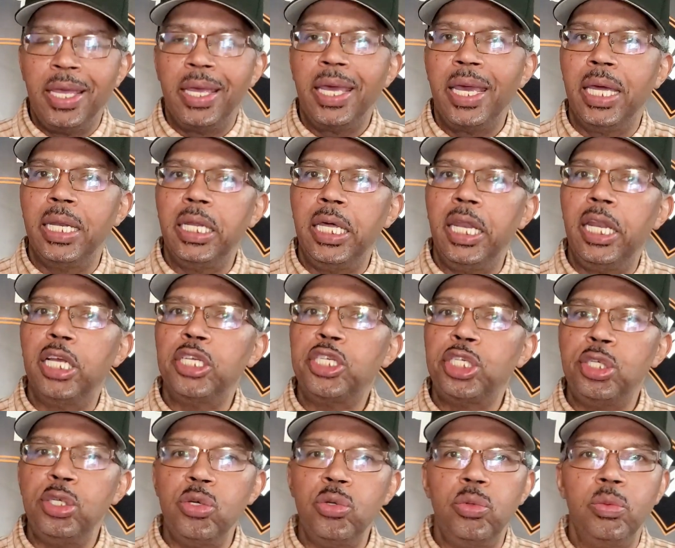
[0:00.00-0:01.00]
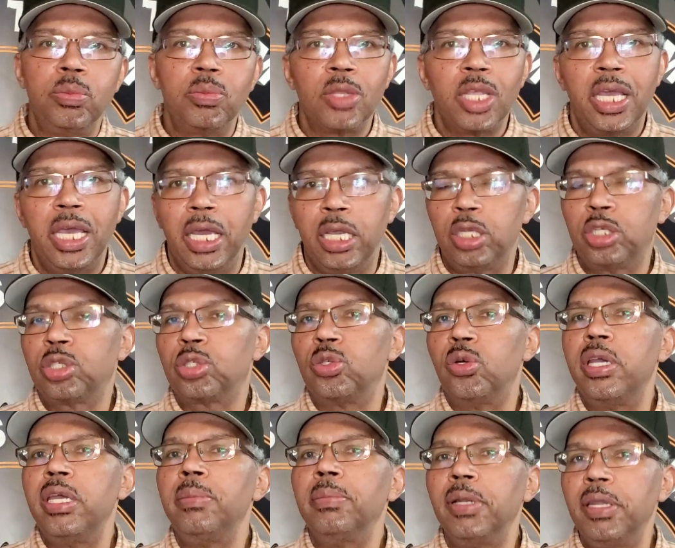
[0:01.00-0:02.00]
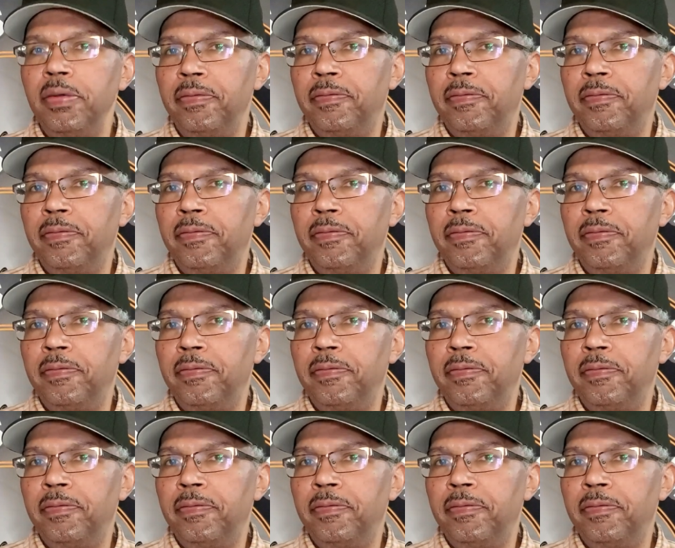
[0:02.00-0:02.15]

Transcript: and it is shooting extremely